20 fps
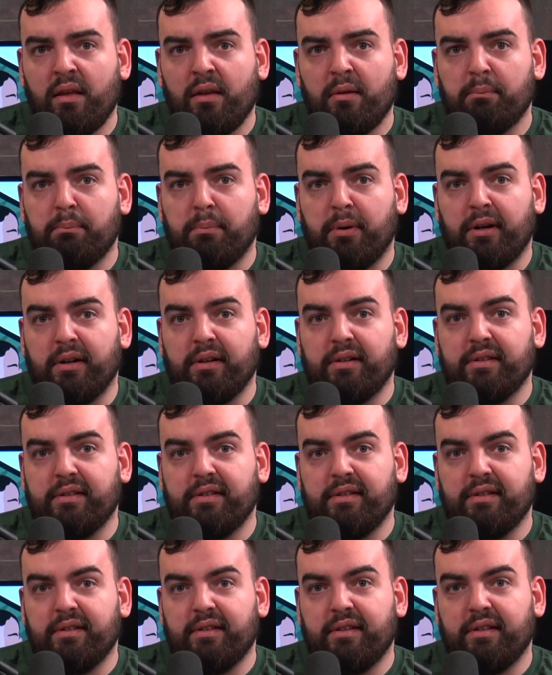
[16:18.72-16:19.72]
but
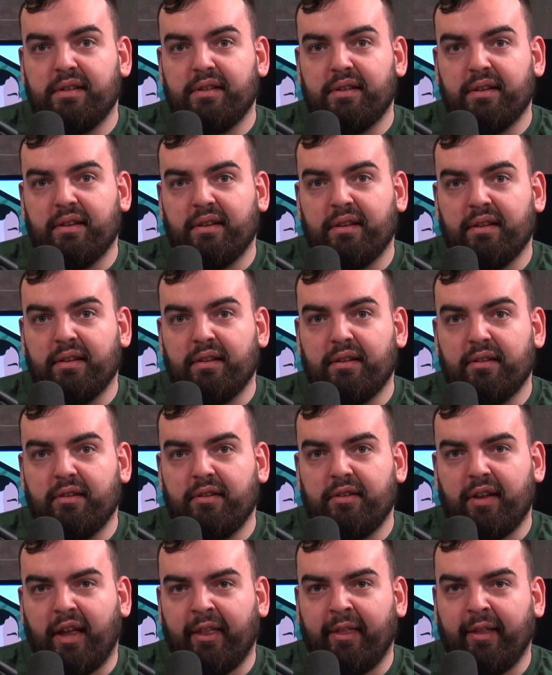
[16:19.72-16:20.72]

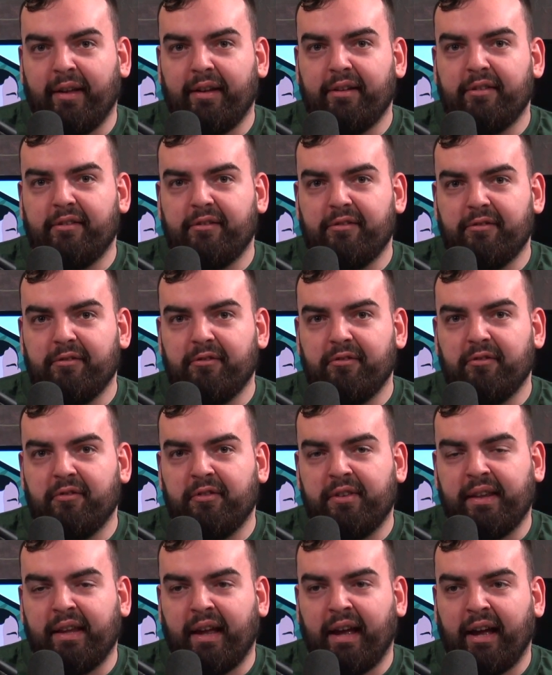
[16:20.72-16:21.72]
I think
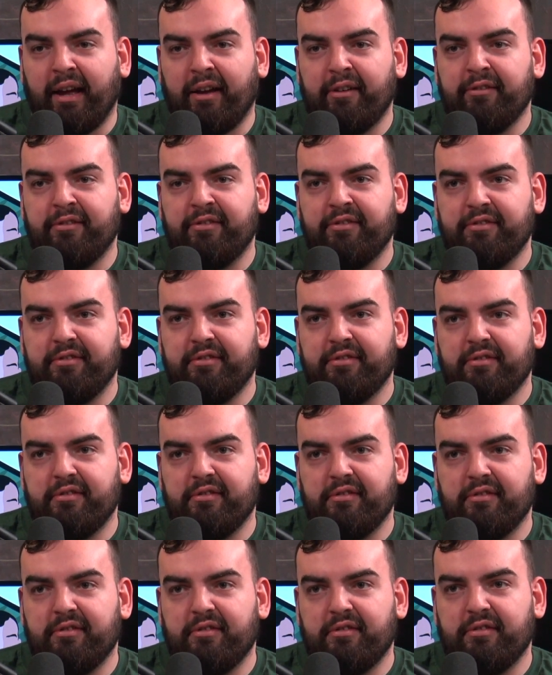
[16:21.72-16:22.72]
to have
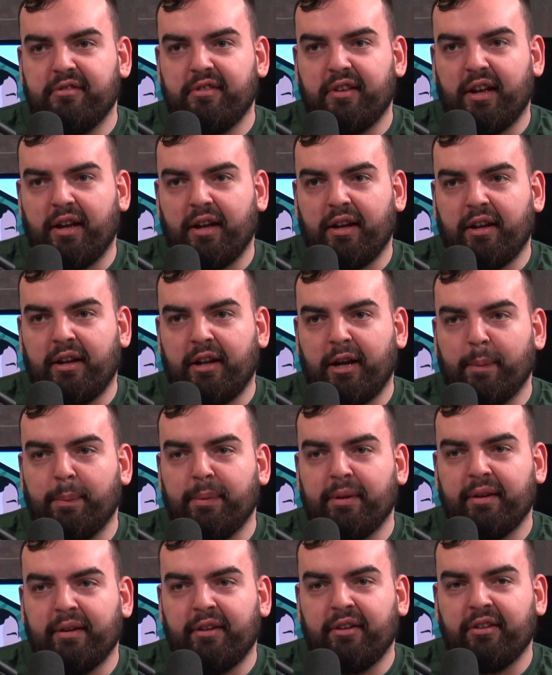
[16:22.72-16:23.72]
a couple
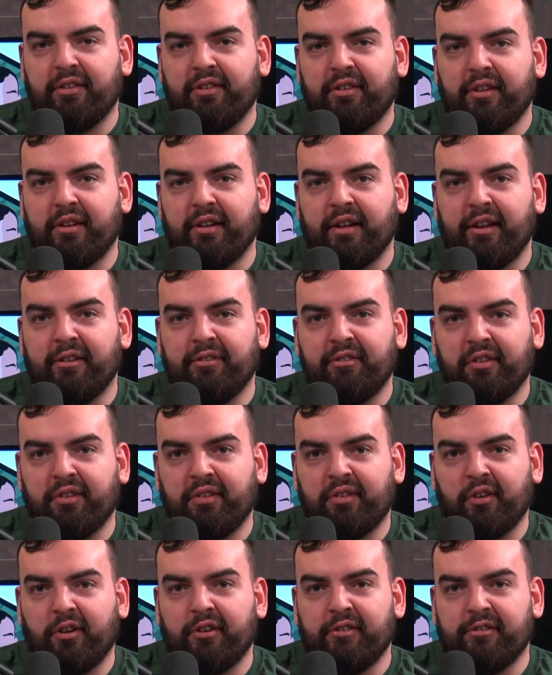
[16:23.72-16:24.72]
of years in your life just
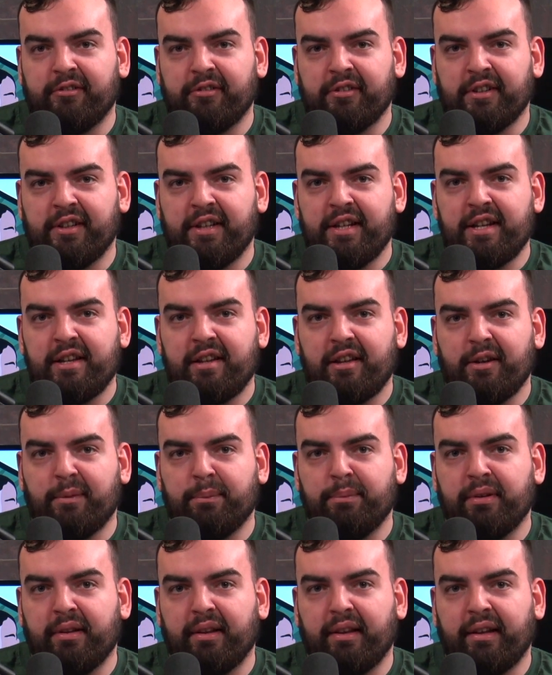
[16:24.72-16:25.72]
sort of
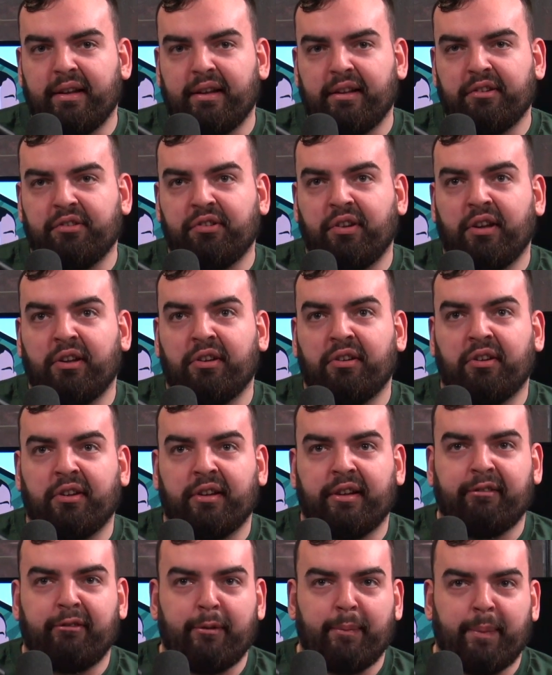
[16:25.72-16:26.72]
completely changed because
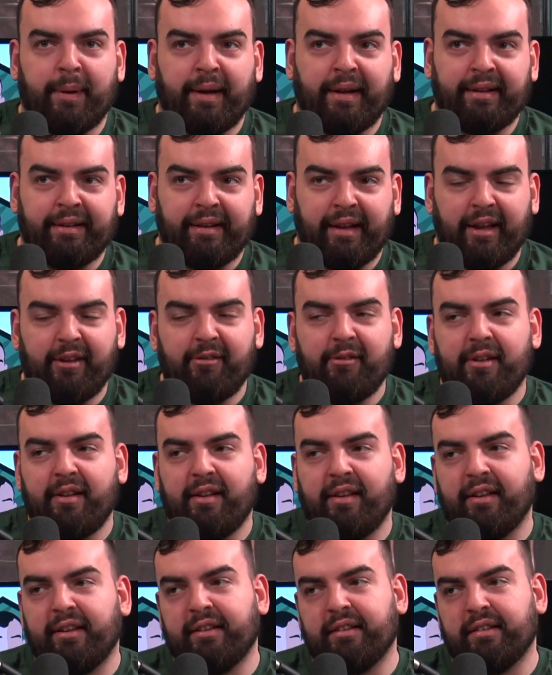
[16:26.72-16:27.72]
of a pandemic
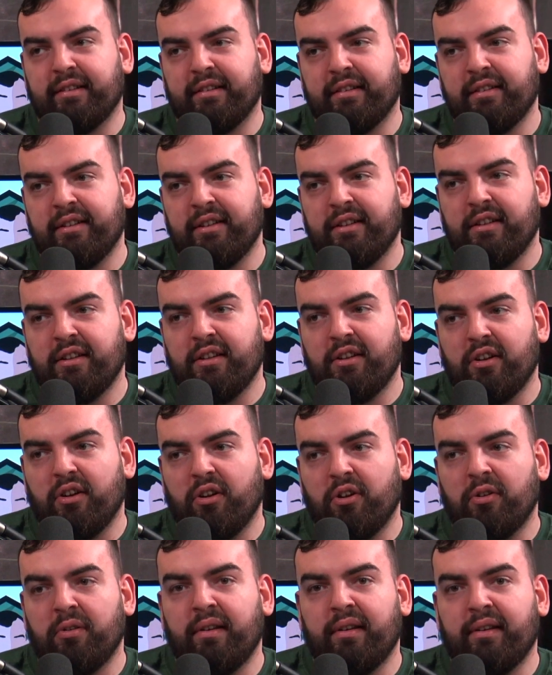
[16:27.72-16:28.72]
and
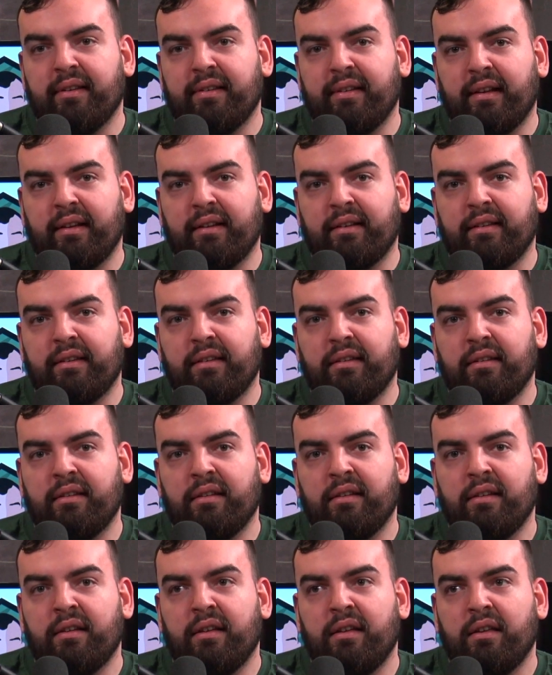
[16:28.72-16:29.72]
all these things,
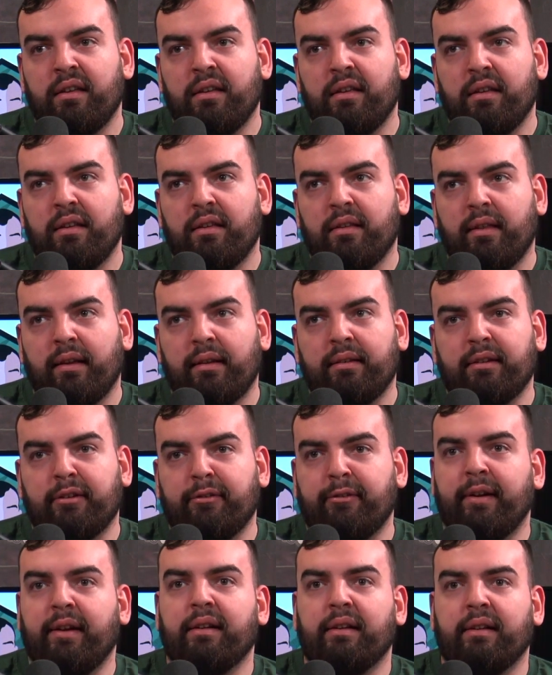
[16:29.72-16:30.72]
things are
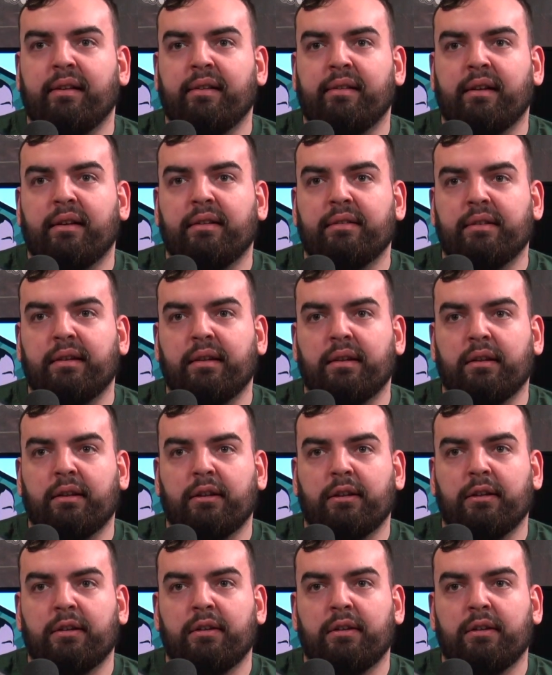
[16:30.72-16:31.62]
finally starting to